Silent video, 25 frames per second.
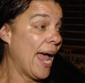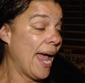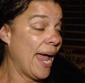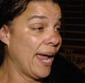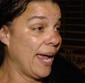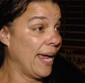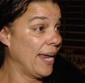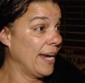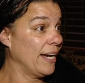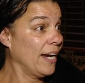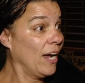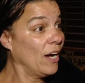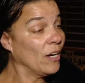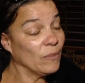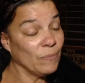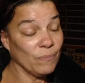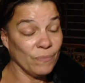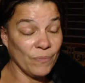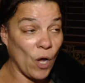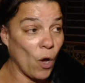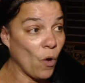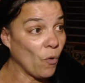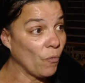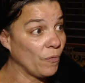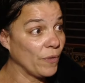And
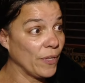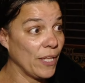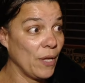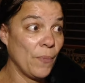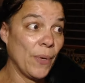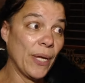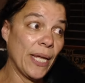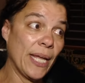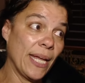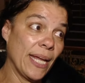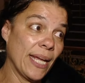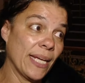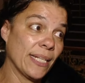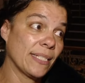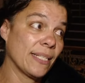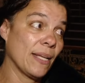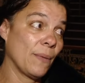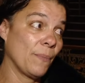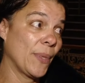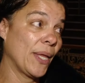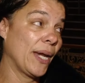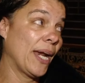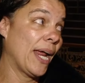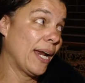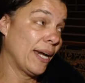hopefully we can get
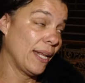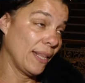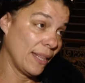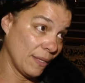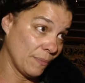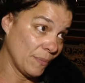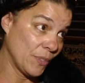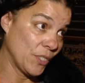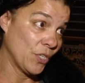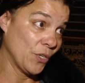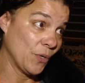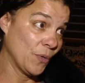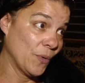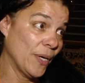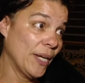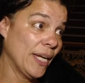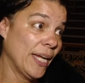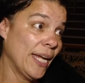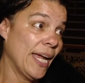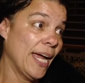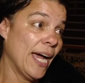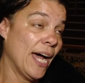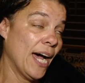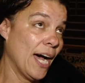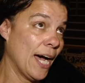something out of them too
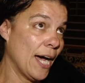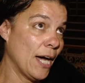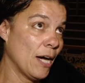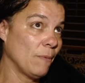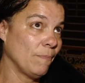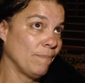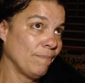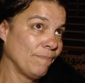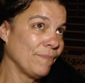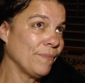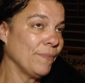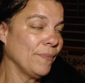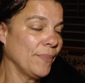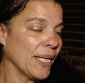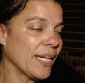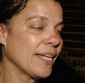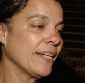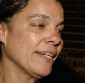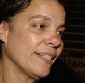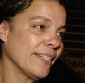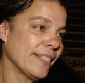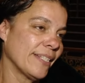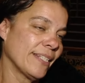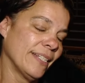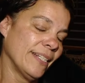um,
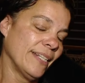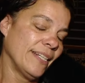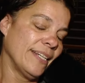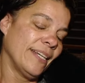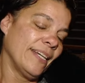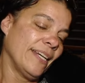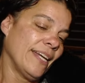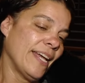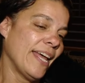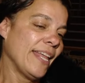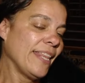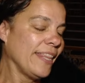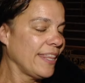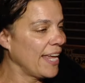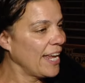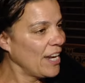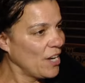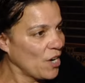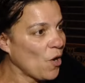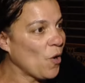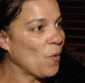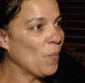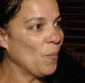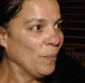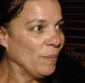because they
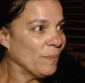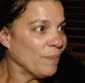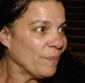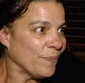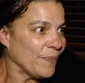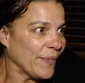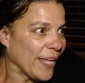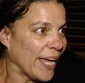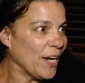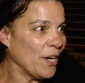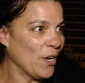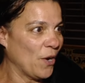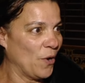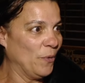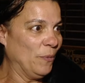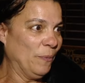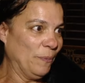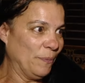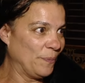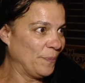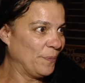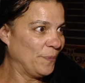know, they know,